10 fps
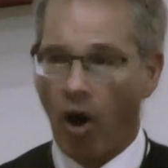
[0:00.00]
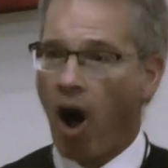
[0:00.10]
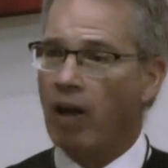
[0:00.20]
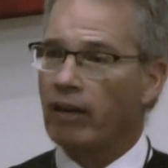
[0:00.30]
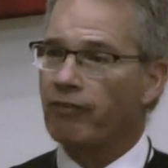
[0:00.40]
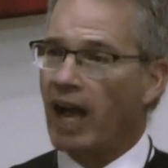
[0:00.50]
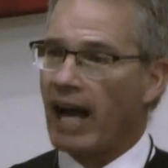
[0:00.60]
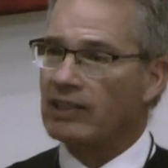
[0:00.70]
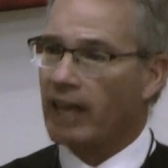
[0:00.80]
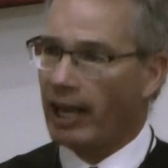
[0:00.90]
All of
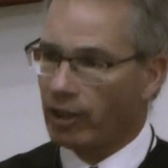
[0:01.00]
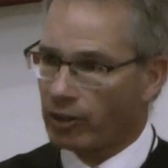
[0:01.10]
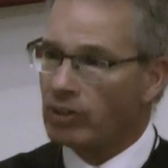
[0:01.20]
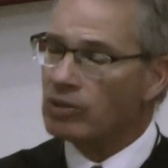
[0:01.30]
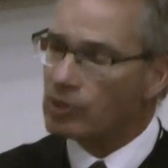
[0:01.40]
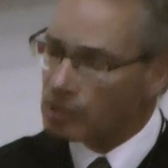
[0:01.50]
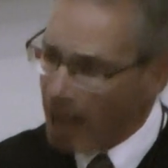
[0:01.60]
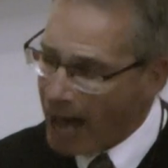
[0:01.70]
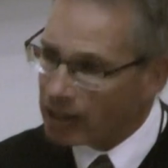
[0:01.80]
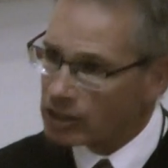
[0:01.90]
God's anger
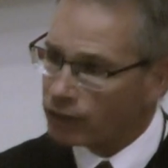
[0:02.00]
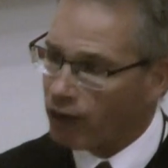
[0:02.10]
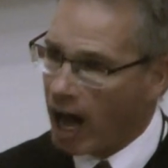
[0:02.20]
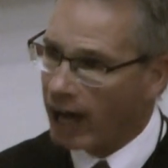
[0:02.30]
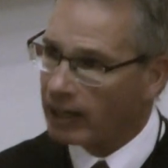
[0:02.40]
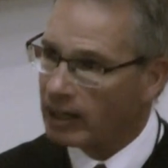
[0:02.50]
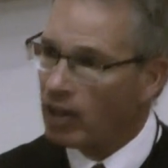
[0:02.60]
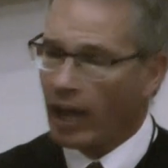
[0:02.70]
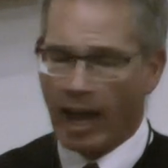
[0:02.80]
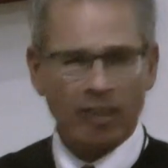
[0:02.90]
satisfied.
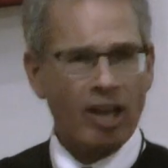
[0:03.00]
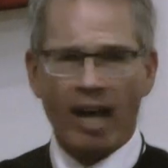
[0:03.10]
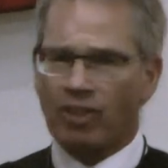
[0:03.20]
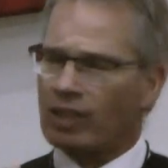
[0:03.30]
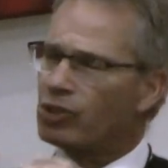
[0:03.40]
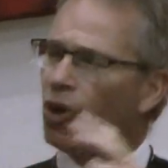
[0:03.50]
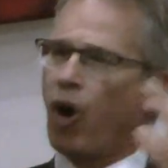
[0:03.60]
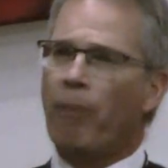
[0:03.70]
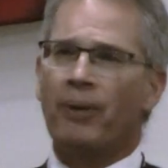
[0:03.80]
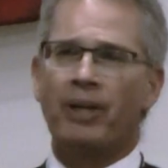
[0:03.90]
Death is
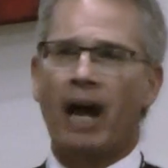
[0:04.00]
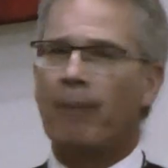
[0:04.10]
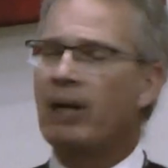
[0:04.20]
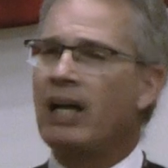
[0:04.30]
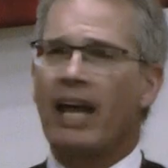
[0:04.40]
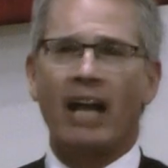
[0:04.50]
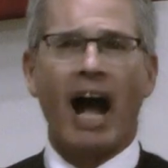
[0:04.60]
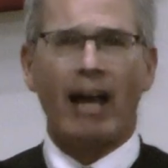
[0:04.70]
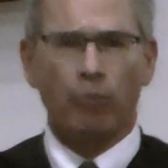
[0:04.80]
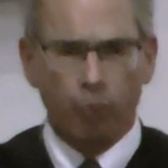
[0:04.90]
opened up and
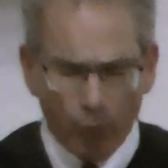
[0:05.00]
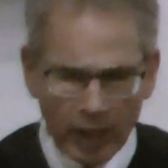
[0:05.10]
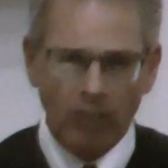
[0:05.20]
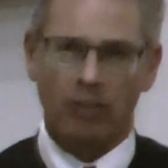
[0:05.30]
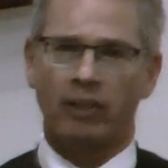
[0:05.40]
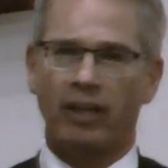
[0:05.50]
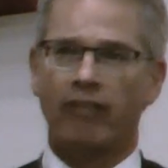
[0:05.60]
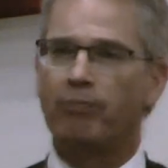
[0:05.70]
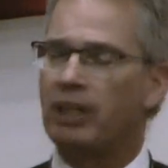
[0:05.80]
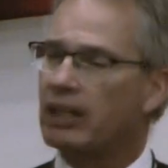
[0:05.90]
I will
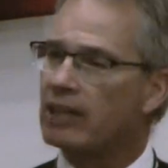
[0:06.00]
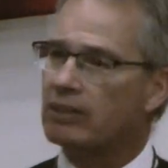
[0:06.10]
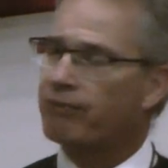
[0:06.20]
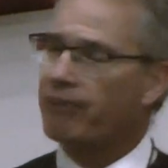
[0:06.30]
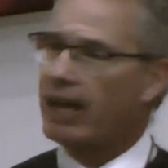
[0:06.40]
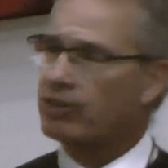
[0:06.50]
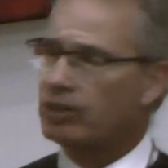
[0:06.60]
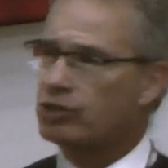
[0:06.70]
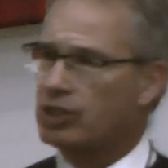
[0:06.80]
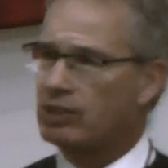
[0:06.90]
live because of faith
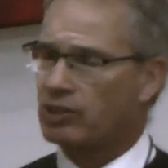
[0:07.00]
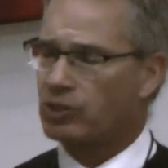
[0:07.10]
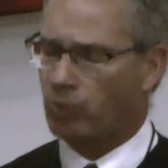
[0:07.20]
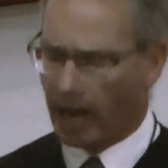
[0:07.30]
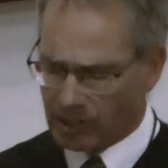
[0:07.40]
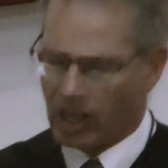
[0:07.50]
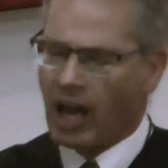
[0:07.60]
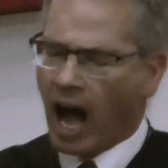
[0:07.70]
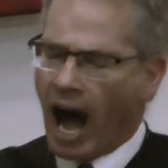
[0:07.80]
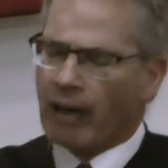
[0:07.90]
in Jesus Christ.
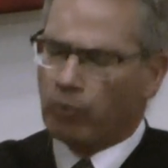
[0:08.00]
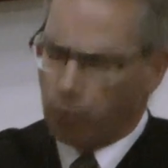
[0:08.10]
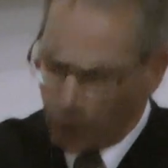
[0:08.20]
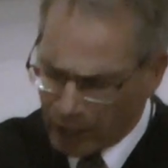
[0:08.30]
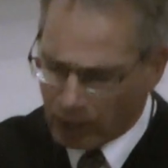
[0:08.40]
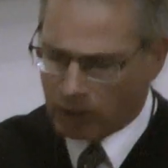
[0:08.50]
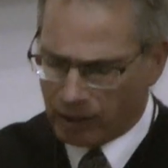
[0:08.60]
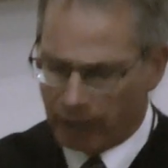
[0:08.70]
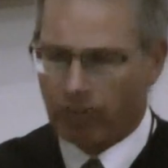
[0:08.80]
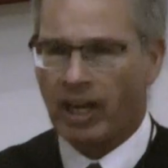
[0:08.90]
I will
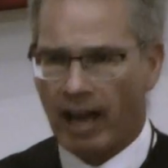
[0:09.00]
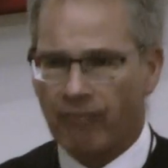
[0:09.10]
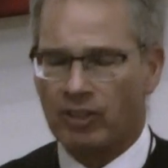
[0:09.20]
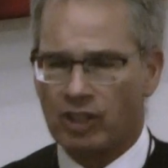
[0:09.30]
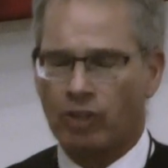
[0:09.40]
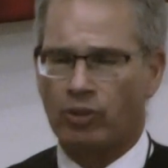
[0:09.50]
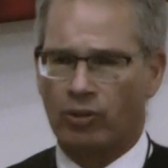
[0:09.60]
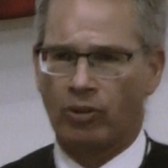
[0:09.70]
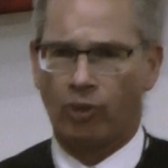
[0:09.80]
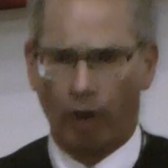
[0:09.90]
live in heaven's
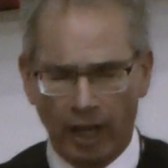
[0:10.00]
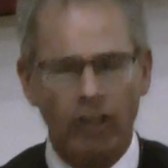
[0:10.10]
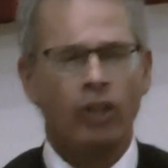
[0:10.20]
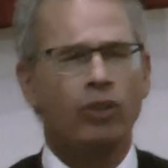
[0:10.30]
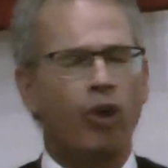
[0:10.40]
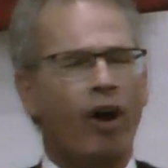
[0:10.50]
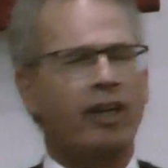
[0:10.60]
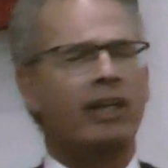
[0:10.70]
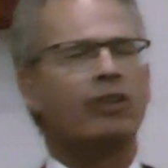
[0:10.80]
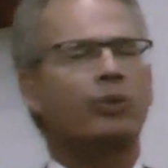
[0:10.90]
eternal glory. Lord,
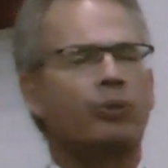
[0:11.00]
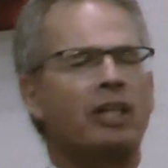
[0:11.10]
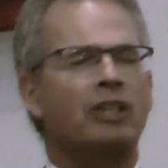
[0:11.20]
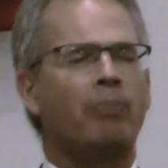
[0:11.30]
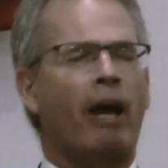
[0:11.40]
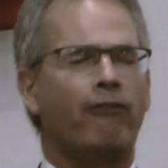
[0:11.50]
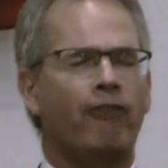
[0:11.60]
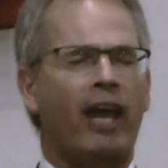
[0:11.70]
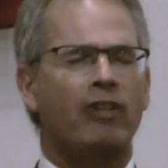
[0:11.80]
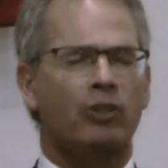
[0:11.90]
increase my
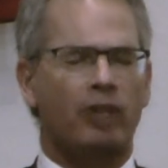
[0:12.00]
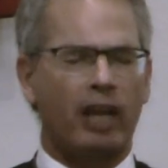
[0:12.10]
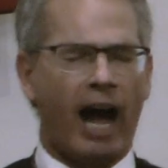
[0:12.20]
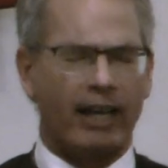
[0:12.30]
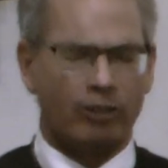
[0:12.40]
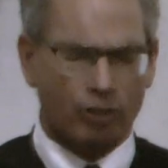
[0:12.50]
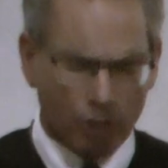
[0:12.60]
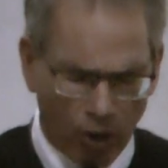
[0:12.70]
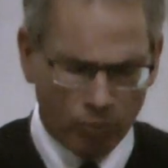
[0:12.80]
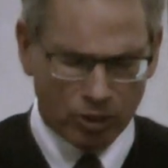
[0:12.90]
faith so that I
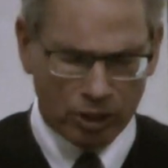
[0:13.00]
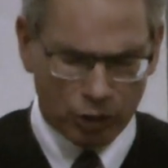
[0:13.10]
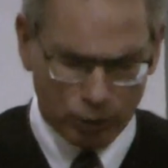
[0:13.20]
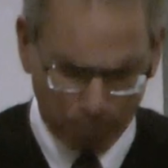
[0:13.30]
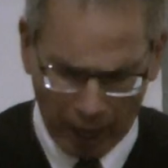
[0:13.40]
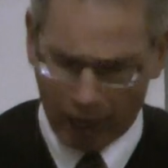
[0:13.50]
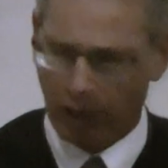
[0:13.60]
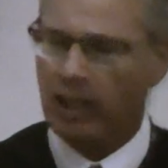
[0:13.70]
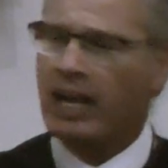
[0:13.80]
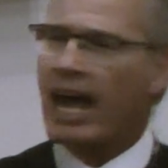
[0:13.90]
don't despair
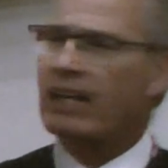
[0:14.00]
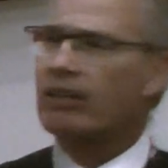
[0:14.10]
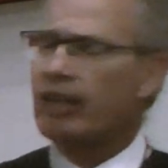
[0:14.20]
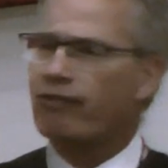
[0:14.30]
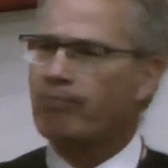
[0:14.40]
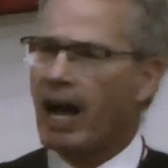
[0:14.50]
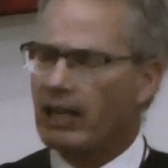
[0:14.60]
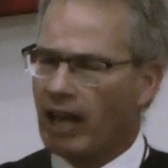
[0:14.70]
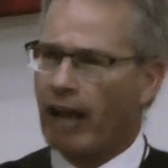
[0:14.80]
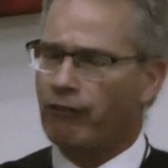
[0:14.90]
and live my
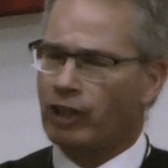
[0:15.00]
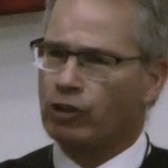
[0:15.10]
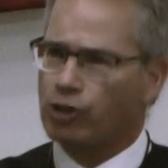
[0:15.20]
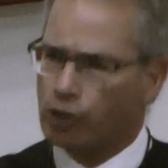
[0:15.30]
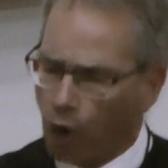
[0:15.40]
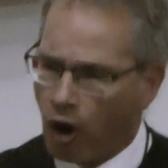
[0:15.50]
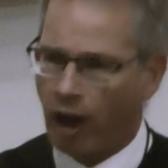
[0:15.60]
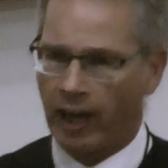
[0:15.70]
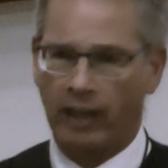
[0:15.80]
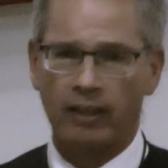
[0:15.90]
life in
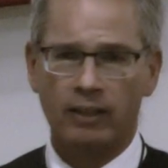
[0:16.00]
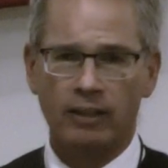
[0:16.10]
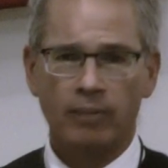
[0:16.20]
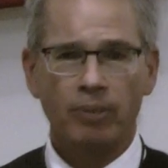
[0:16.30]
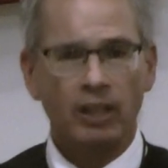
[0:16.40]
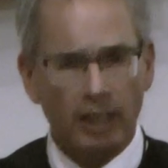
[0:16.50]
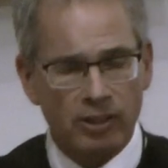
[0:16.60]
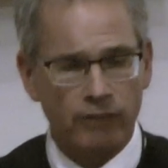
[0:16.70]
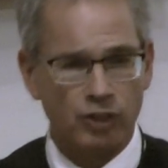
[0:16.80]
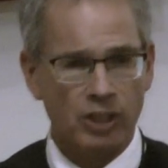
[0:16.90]
joy because
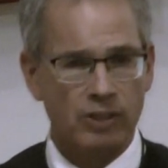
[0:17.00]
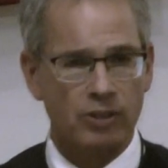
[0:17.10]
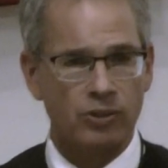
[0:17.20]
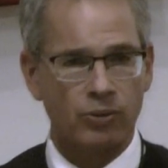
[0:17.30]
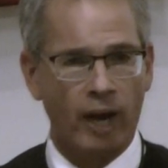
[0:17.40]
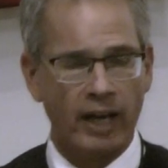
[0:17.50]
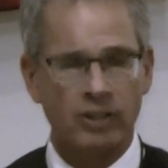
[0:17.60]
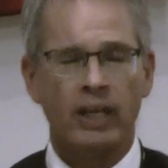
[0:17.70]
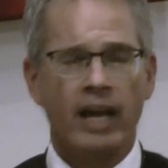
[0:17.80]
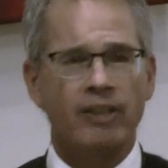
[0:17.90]
of Jesus
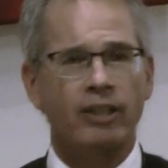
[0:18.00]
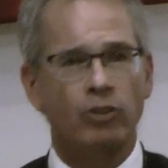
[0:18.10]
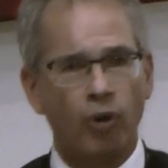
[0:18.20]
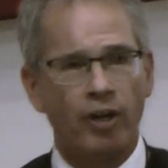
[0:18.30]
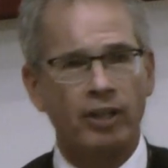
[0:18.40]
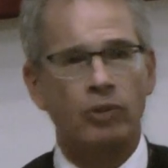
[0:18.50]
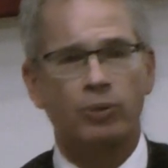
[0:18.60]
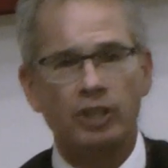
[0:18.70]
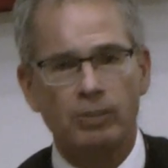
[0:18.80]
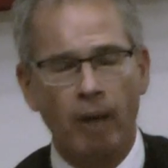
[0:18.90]
Christ. And then, Lord,
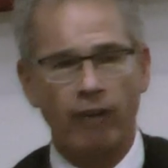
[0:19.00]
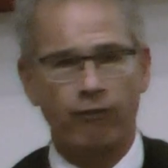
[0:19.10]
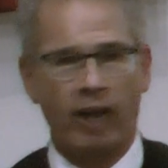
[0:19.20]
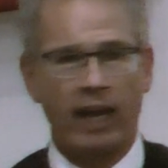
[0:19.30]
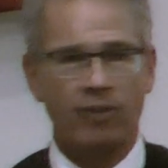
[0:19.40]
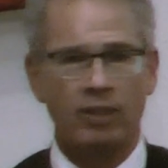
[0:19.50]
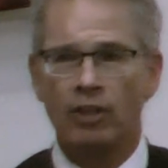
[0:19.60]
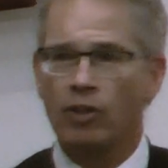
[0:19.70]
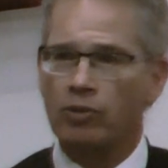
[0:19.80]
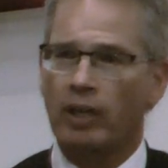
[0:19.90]
increase my faith
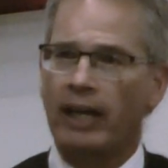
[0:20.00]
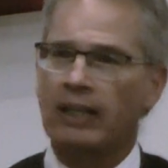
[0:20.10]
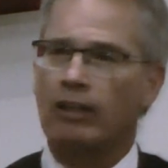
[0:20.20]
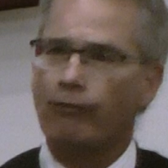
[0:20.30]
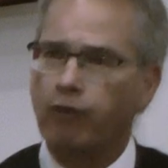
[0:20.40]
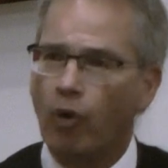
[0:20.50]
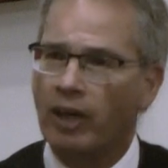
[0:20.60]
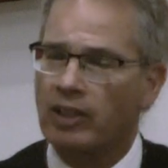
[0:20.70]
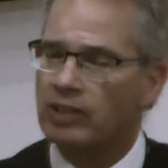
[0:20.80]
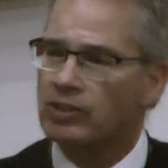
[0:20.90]
so that I can
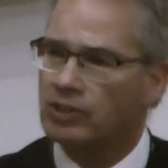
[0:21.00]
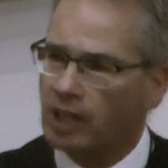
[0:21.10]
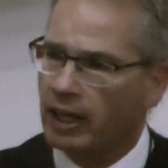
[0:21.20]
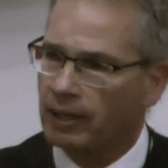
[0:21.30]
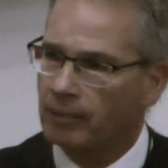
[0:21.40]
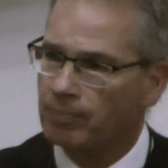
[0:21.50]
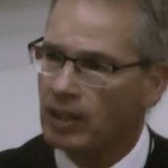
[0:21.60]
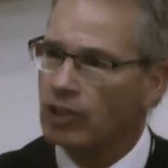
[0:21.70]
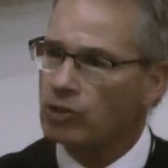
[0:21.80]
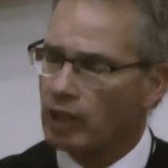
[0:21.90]
avoid the sin,
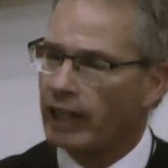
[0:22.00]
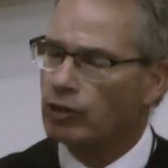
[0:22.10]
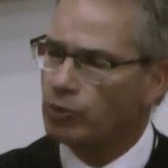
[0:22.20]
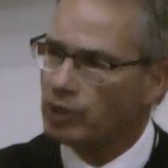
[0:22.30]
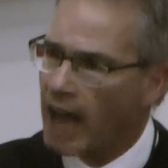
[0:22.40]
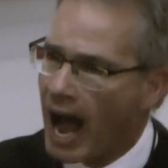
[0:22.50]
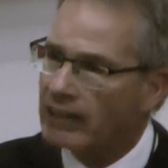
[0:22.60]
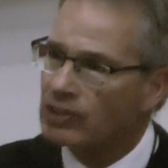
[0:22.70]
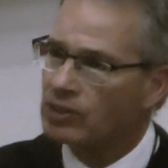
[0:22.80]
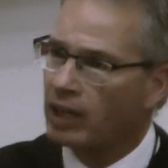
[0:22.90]
so that I do
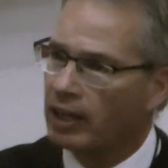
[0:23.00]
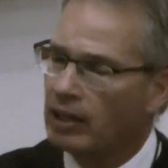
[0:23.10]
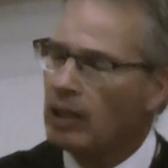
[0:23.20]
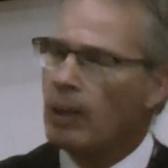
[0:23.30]
not sin.